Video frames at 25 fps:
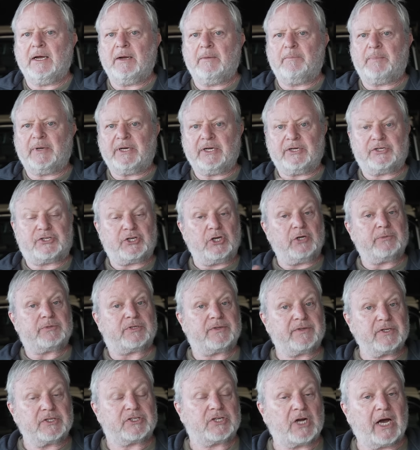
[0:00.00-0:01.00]
But in terms
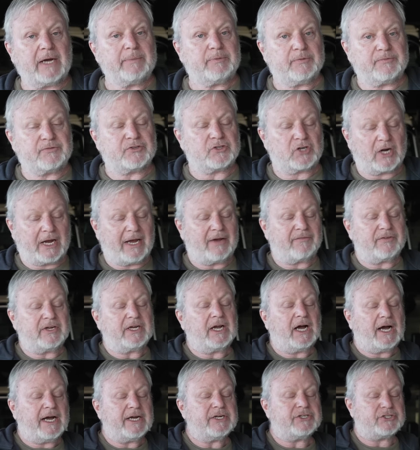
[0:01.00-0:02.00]
of the type of driving
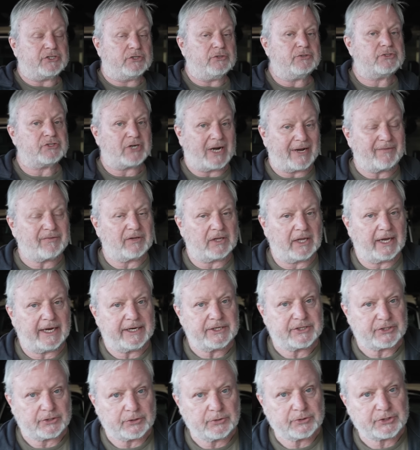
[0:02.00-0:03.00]
I do, travel I
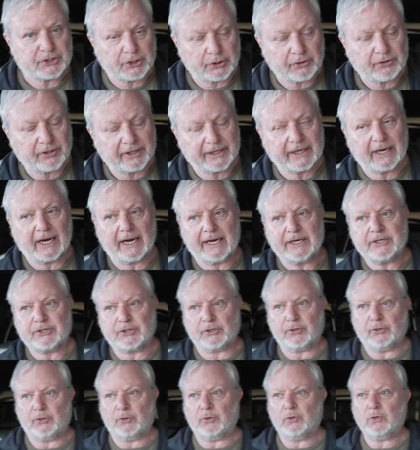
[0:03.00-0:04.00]
do, touring I
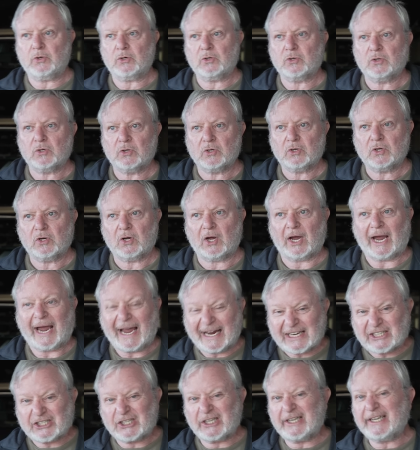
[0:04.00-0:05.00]
do,
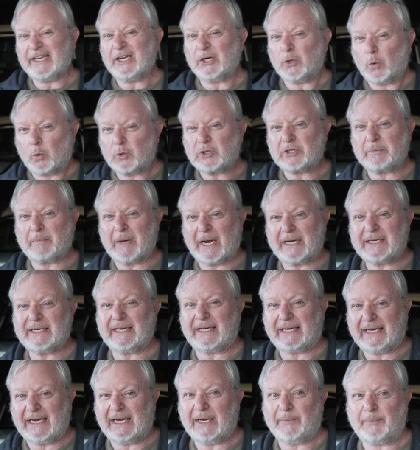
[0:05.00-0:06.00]
actually an
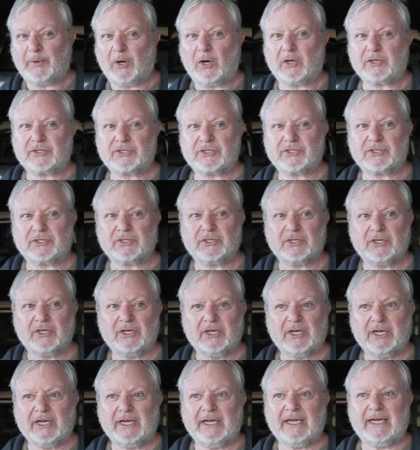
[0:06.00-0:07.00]
automatic gearbox
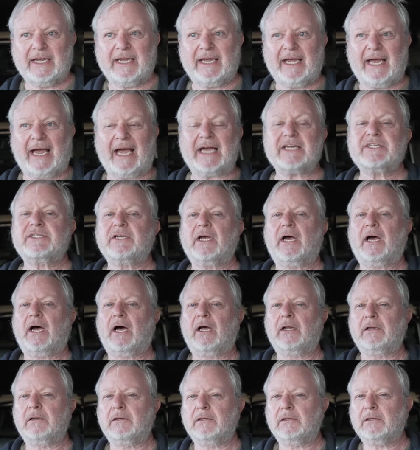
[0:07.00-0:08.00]
has
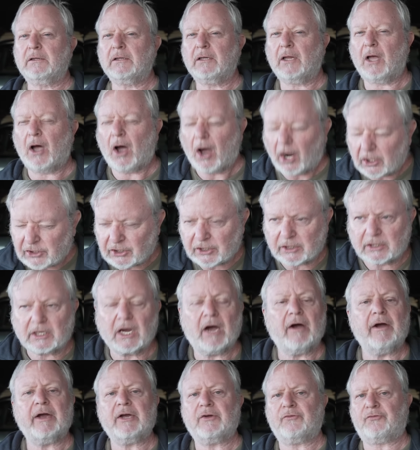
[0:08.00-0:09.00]
a lot
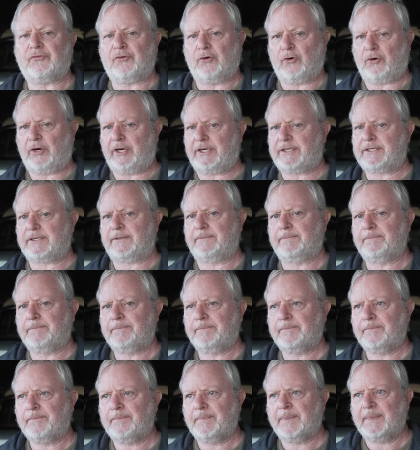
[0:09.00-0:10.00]
going for it.
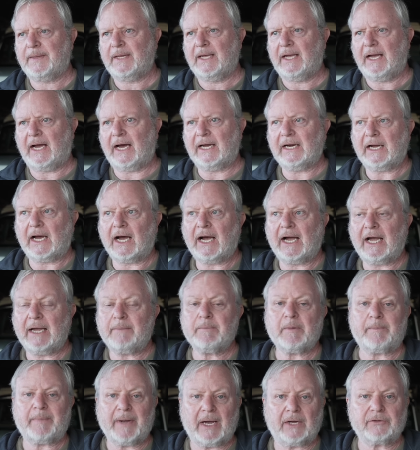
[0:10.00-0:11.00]
And I
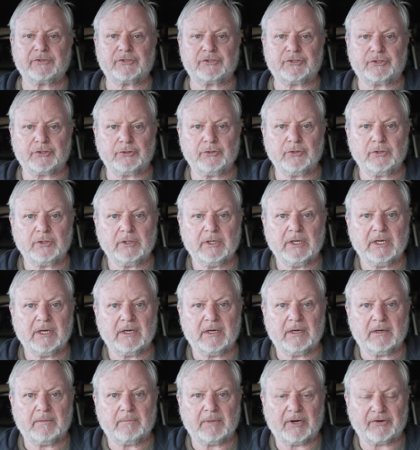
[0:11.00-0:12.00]
am about to do
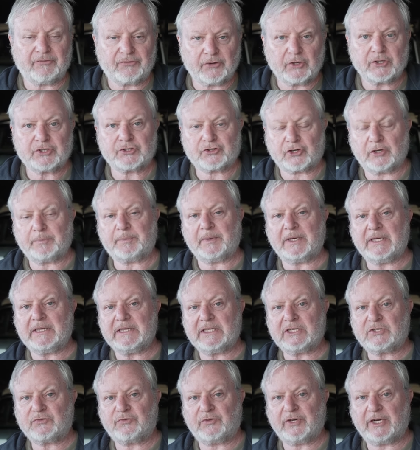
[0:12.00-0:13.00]
my first trip in
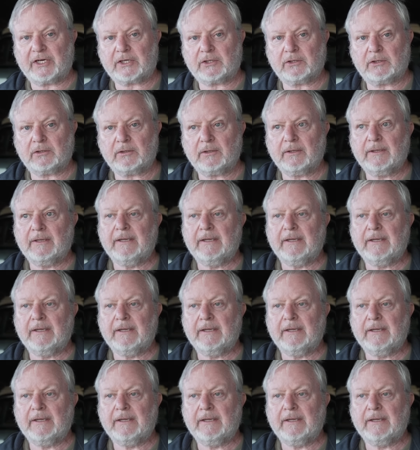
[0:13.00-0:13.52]
this vehicle